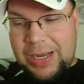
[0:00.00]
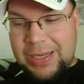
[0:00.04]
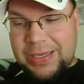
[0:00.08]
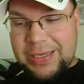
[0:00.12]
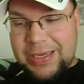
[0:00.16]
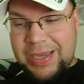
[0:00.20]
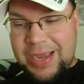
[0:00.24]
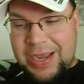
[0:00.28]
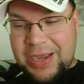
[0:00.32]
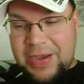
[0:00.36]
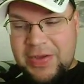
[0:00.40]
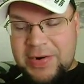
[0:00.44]

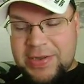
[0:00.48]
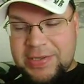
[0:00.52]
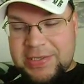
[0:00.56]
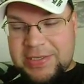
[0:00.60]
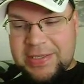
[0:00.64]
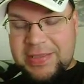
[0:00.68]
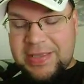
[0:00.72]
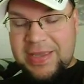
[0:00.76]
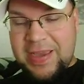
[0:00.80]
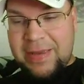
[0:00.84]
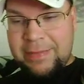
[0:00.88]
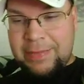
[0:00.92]
yeah, you didn't
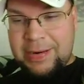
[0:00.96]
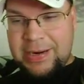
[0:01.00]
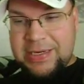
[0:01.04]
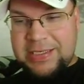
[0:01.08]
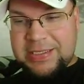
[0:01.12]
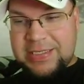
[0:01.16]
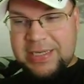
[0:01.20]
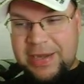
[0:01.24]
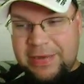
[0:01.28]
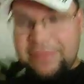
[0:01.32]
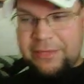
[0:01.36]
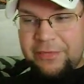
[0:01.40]
see the game
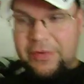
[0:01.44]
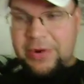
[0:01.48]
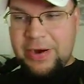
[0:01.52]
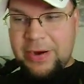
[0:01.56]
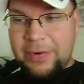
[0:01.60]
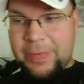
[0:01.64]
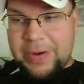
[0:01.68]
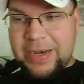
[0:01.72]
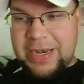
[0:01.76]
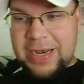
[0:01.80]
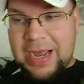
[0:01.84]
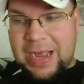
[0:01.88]
against San
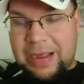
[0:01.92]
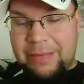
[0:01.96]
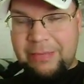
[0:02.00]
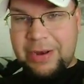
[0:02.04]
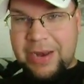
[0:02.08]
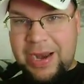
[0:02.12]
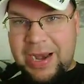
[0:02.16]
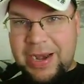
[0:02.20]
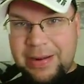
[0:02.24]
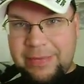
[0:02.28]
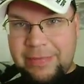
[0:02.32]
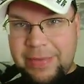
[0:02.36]
Fran. We
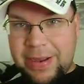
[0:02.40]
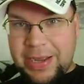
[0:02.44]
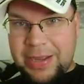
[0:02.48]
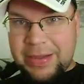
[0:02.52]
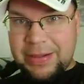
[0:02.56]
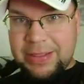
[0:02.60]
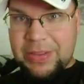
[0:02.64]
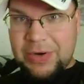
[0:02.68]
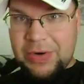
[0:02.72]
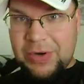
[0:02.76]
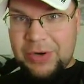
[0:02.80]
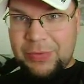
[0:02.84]
dominated,
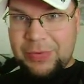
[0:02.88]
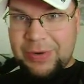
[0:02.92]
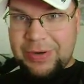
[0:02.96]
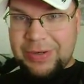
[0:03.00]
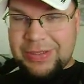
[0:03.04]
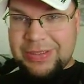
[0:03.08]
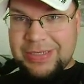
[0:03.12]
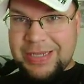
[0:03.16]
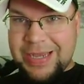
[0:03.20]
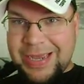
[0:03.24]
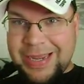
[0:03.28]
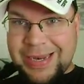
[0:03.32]
man.
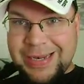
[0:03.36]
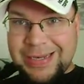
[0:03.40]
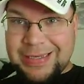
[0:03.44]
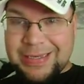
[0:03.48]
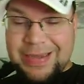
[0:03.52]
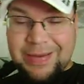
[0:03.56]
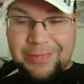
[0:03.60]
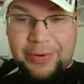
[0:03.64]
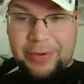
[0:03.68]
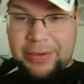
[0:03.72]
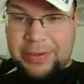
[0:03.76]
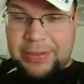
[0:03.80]
31-10.
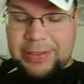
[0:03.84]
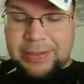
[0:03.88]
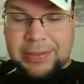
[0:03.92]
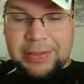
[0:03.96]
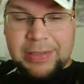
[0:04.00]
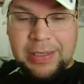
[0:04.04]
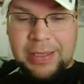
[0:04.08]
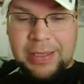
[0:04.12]
Come on.